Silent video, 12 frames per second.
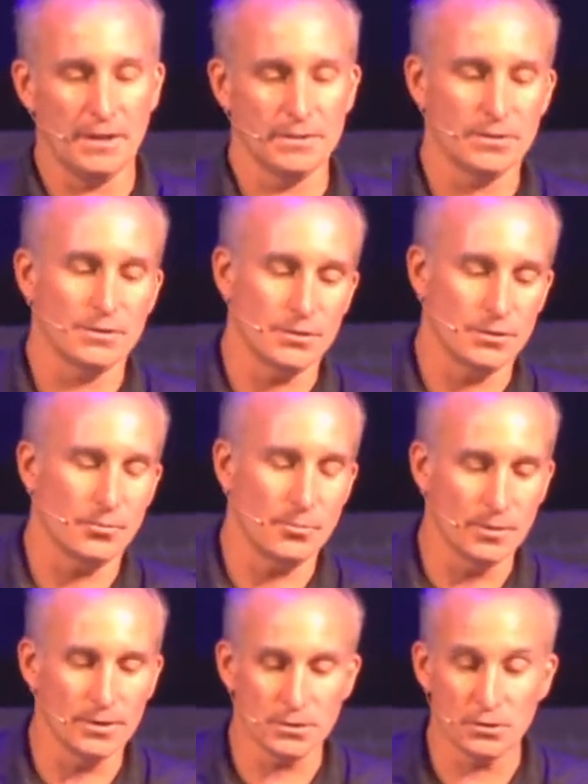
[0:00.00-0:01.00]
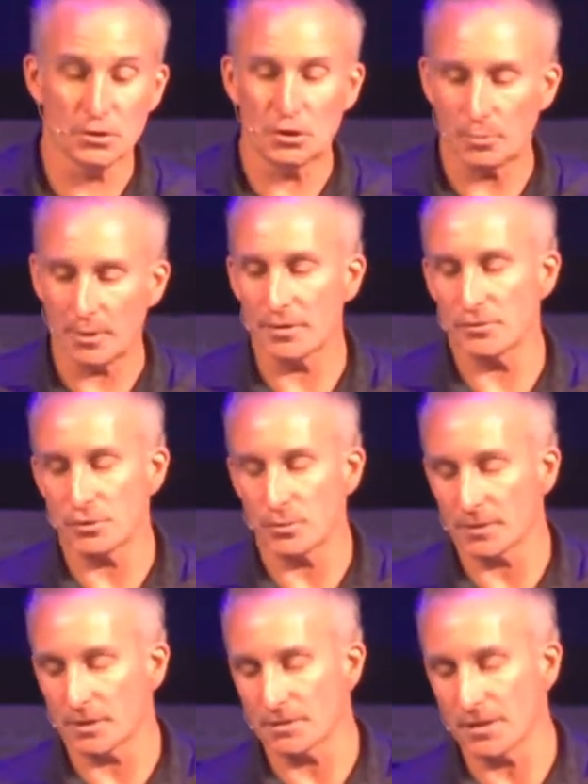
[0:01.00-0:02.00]
It says, you know, listen to your parents, do what
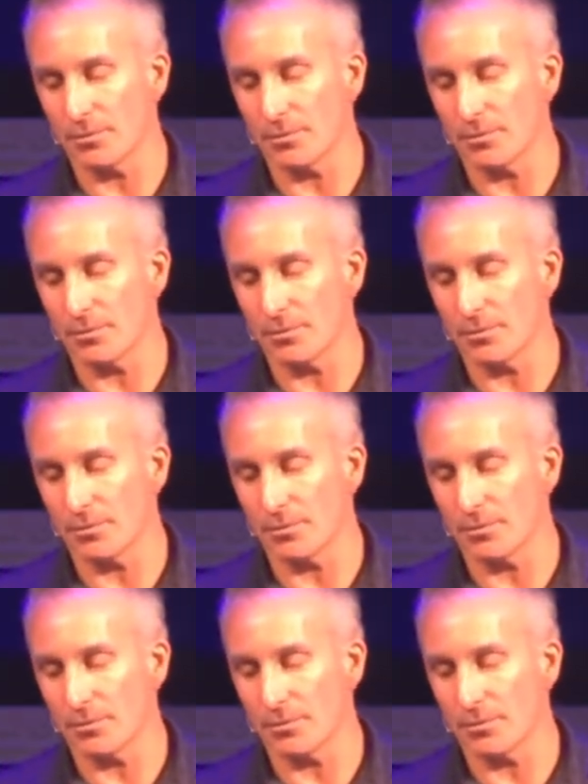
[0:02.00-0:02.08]
they say.